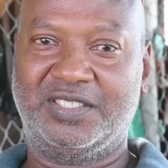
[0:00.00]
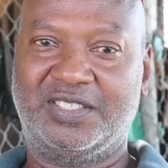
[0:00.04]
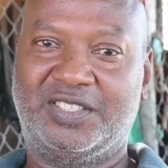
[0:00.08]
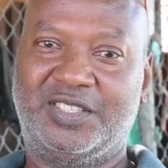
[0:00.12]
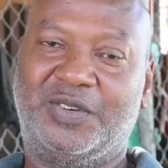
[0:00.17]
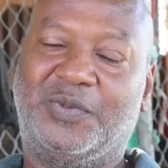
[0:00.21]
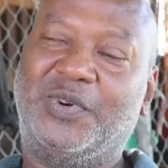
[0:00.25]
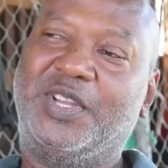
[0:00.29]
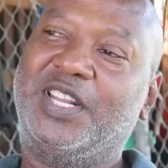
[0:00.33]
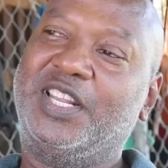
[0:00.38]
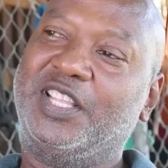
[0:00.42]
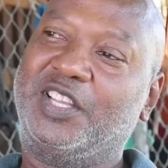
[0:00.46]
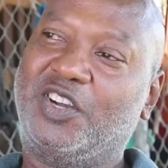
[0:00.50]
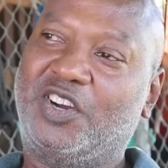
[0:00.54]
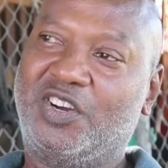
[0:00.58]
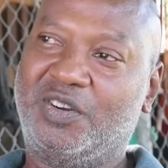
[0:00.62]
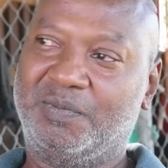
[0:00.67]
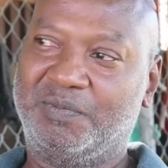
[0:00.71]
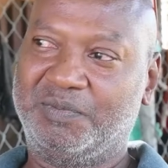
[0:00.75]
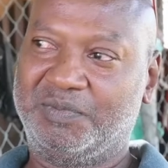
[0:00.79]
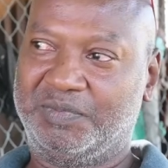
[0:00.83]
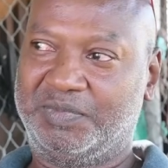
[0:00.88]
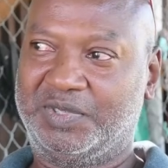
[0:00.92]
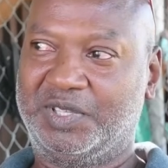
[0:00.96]
So when it
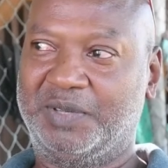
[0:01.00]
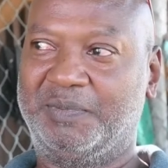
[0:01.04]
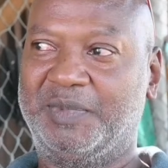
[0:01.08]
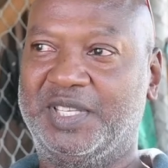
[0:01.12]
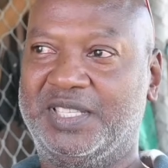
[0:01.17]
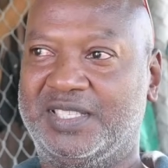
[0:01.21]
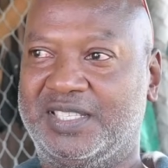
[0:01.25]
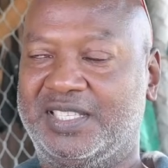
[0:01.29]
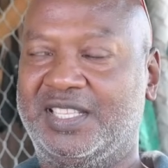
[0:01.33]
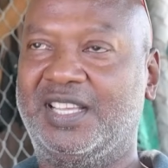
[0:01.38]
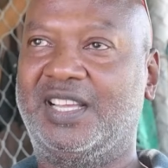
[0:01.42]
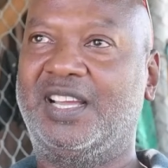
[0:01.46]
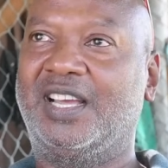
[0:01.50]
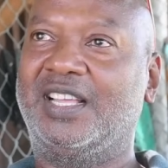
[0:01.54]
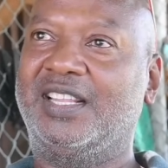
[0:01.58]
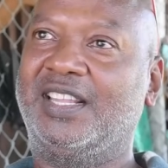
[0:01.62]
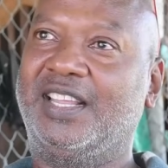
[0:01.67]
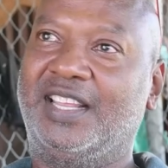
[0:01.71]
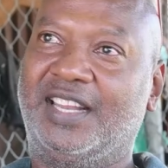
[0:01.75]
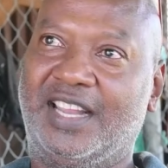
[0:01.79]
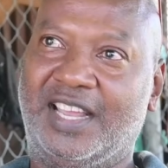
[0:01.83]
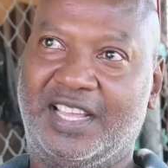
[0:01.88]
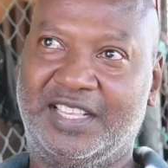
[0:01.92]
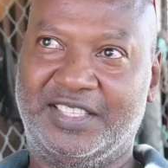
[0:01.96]
come to Misquiggot,
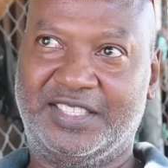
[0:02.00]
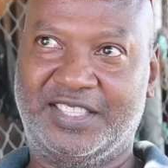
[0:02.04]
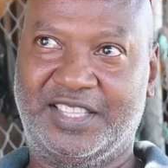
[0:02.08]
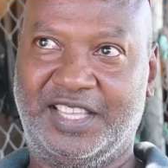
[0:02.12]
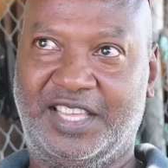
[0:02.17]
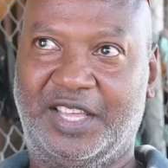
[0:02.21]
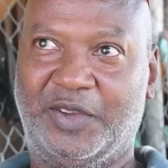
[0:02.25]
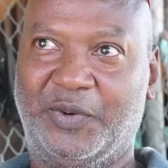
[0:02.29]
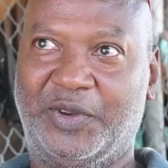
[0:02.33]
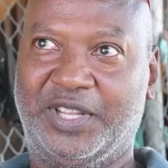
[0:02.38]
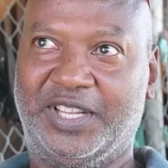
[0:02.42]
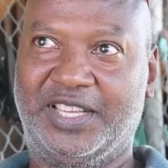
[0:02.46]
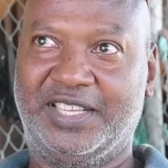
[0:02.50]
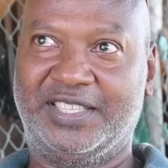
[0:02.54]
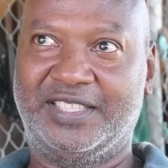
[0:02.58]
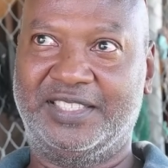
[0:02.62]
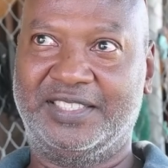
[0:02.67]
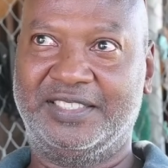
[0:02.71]
then I stay with it.